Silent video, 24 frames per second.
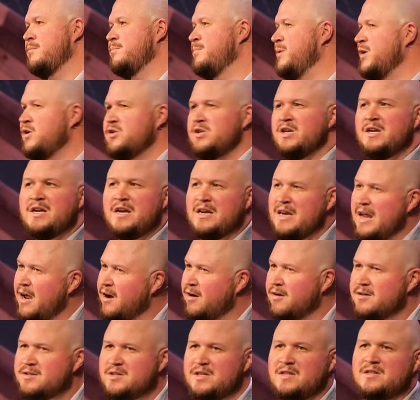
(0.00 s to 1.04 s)
Build an
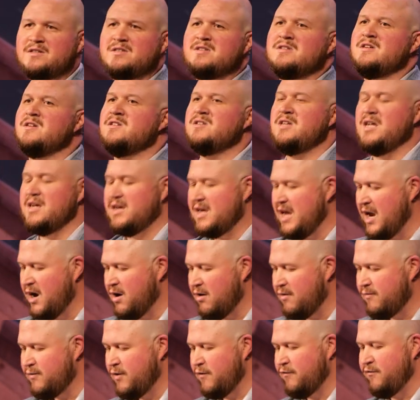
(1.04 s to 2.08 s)
inheritance, take
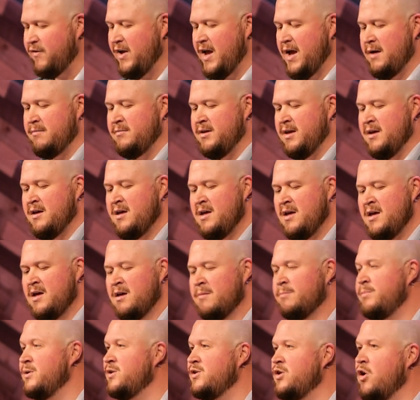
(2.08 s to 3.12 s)
care of your family,
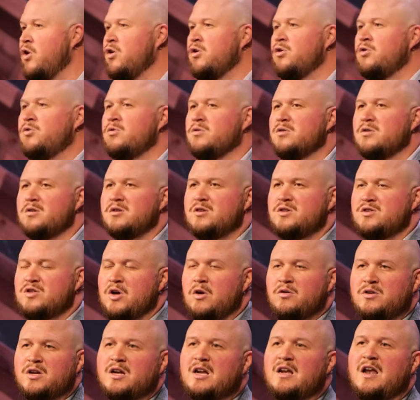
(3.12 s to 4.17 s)
but no,
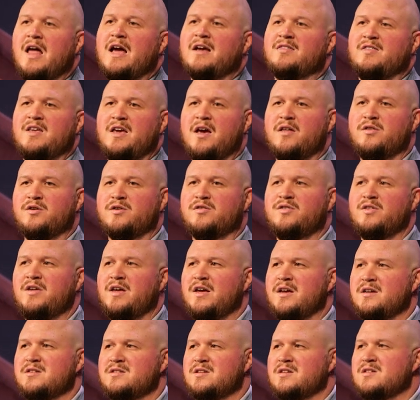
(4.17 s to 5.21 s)
don't neglect the other
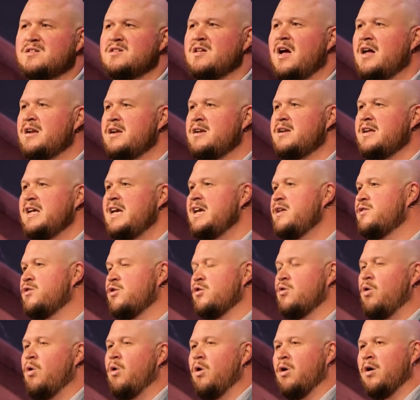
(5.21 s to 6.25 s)
things. It's not an
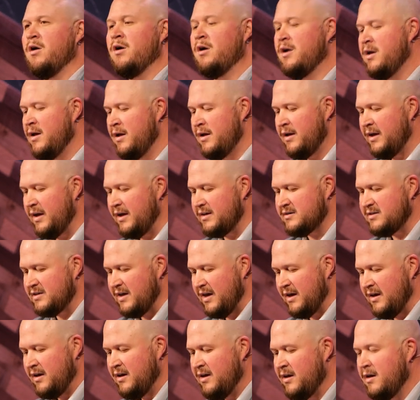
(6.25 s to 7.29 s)
either or, it's
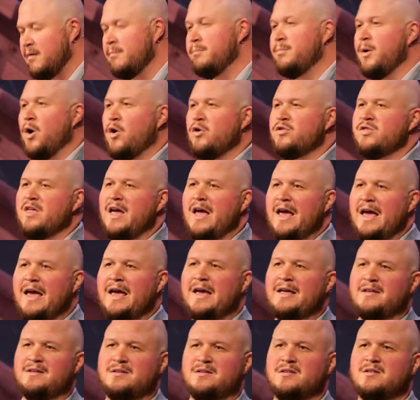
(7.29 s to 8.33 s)
a both
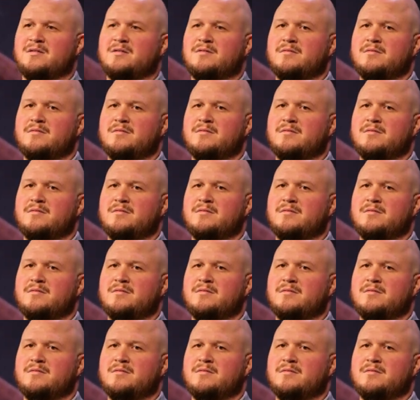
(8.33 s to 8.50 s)
and.